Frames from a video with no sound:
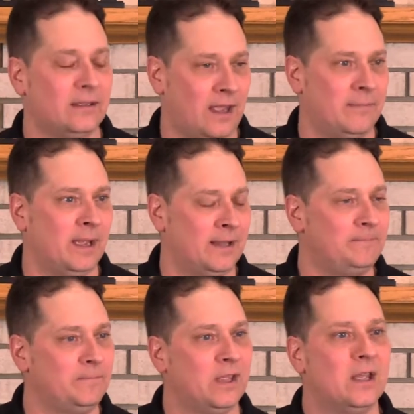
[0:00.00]
Amen?
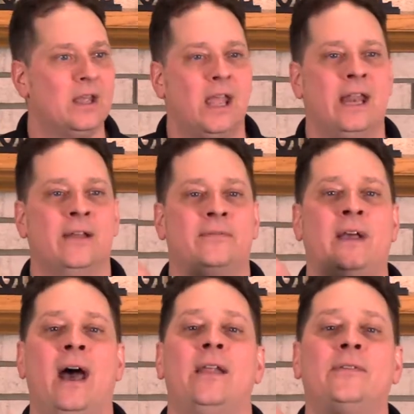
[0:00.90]
And if
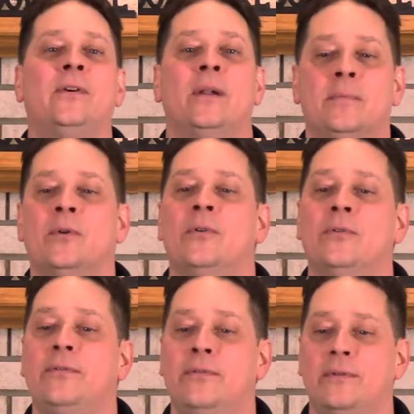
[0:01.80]
God is going to
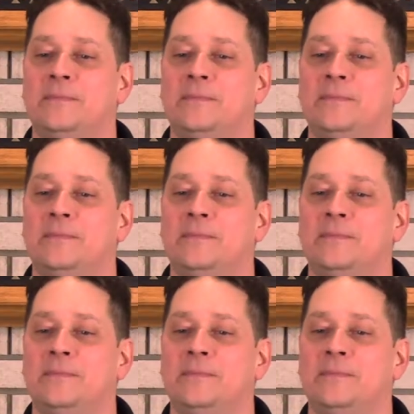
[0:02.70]
move,